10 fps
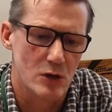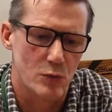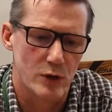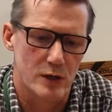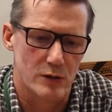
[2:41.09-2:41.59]

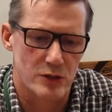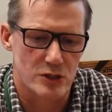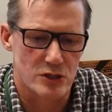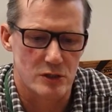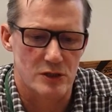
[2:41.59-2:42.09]
where
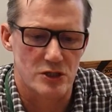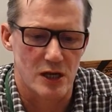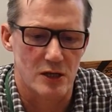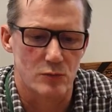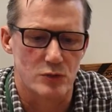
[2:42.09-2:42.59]
this
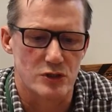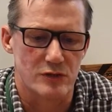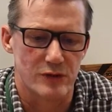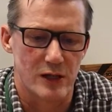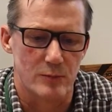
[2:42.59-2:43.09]
design was
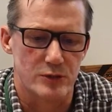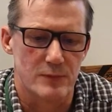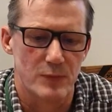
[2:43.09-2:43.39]
developed